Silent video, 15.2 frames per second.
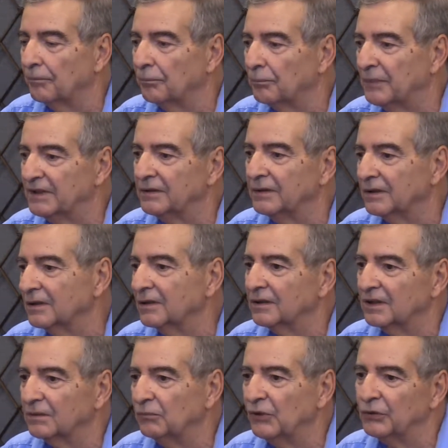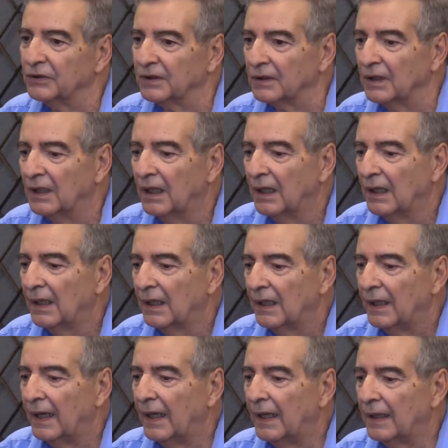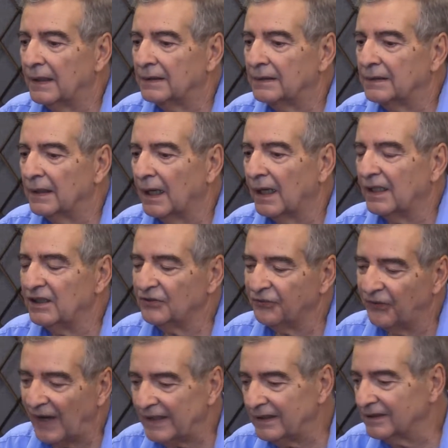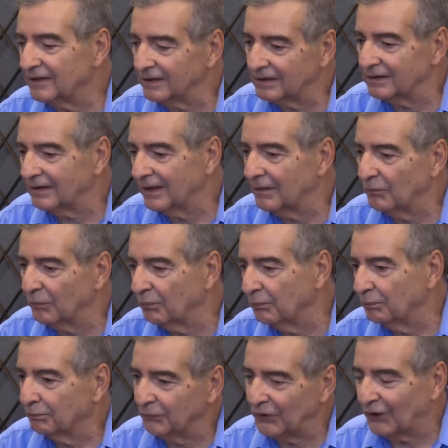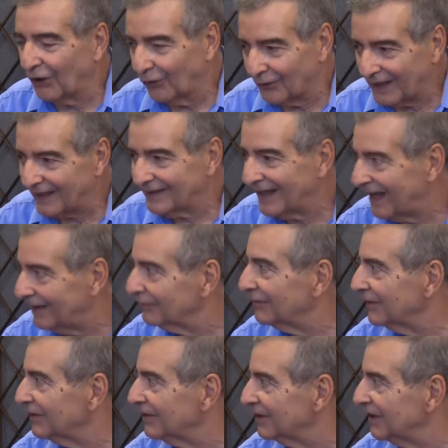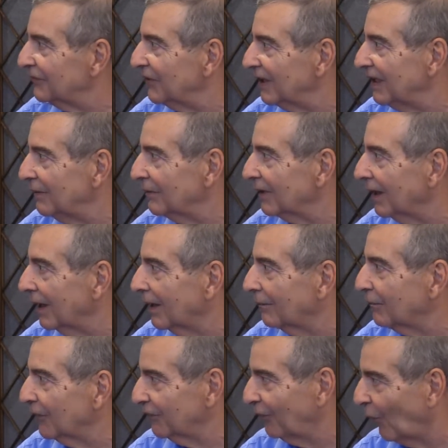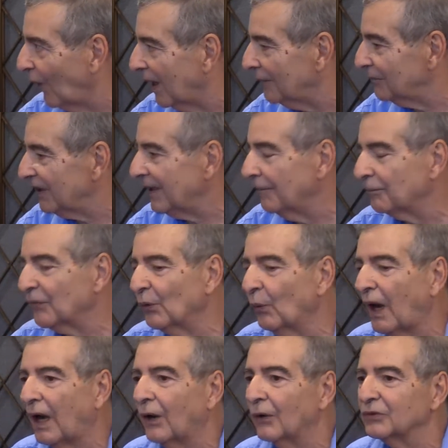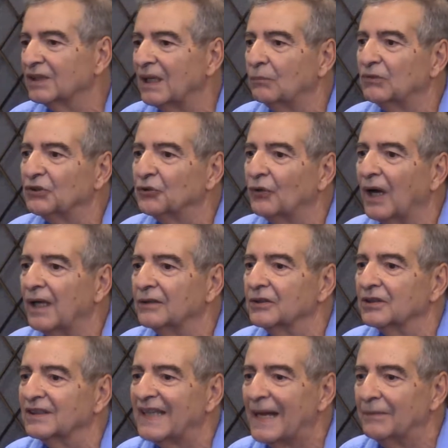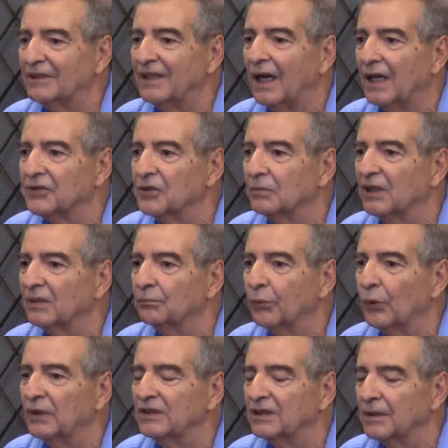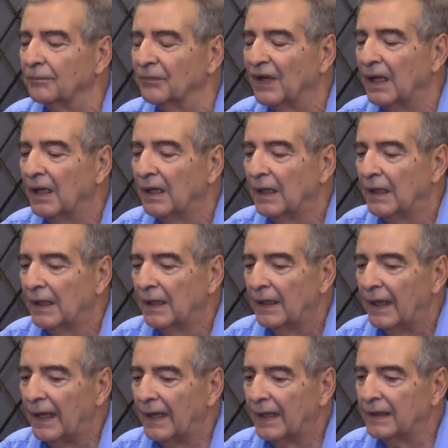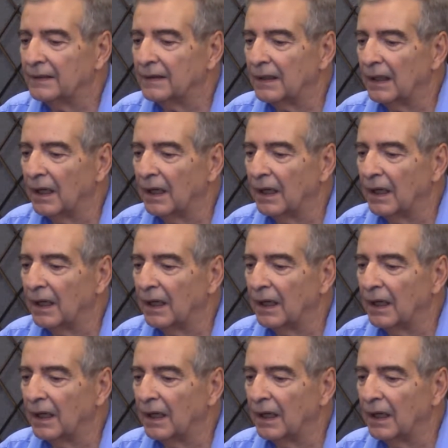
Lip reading: business, his music. And he's fighting to, get that symphony performed while someone's trying to sabotage him and poison him. And